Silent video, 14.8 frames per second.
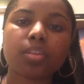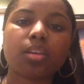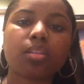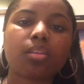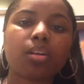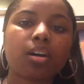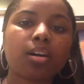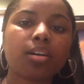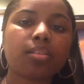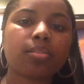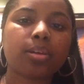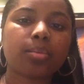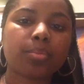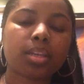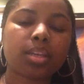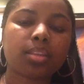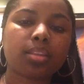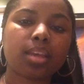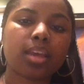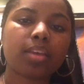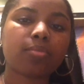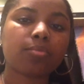The author admitted
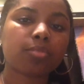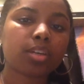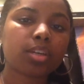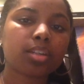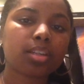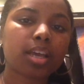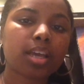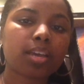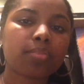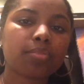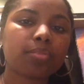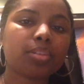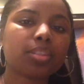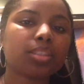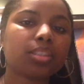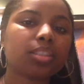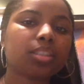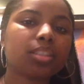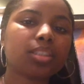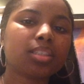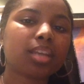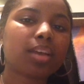that in real life,
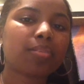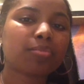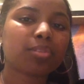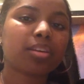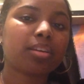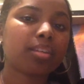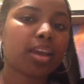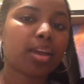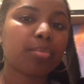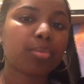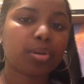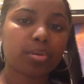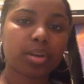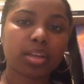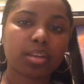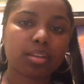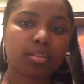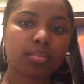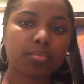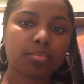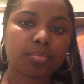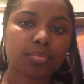she's not really that poetic.
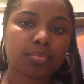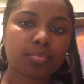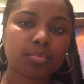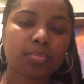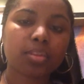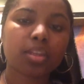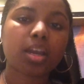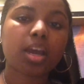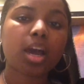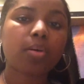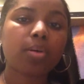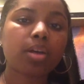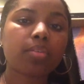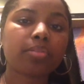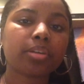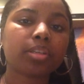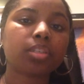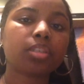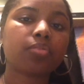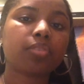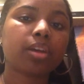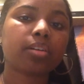However, she
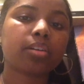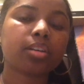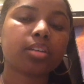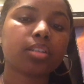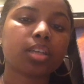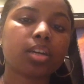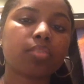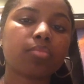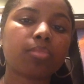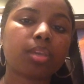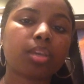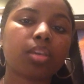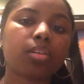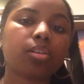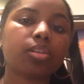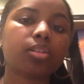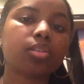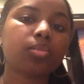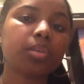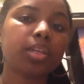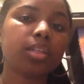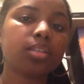found herself making her
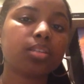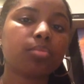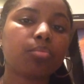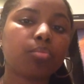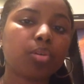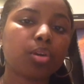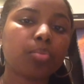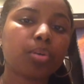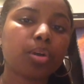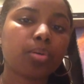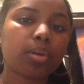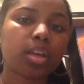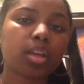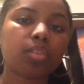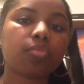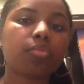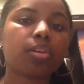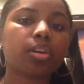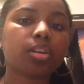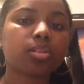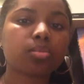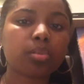tweets more poetic for
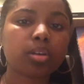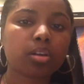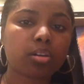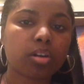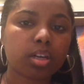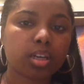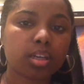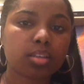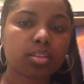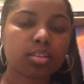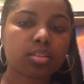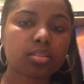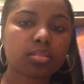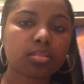her Twitter audience.